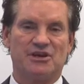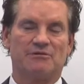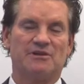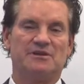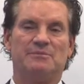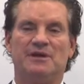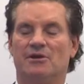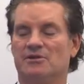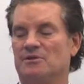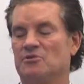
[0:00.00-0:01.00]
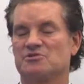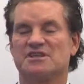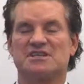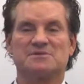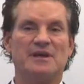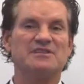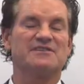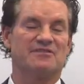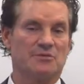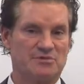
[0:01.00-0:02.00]
generally be the most
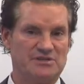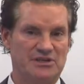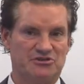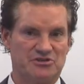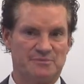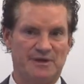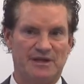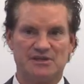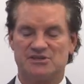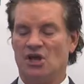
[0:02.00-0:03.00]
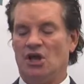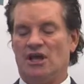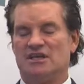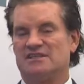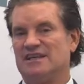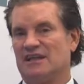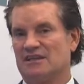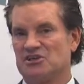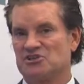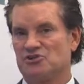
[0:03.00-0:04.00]
expensive of the procedures, because it's
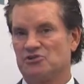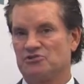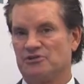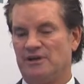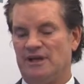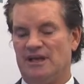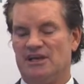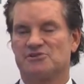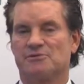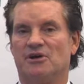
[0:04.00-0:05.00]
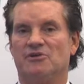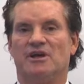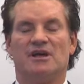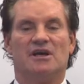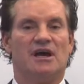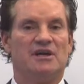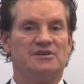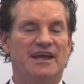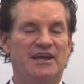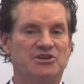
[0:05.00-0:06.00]
delicate surgery, it's around
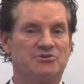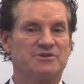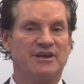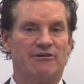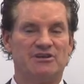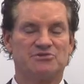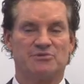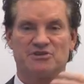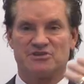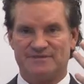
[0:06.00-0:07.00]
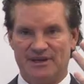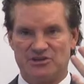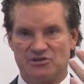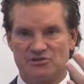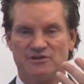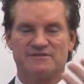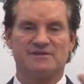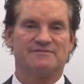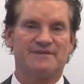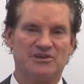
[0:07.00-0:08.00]
dangerous areas where there's facial nerves
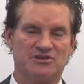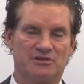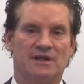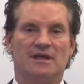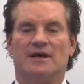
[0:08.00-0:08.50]
and facial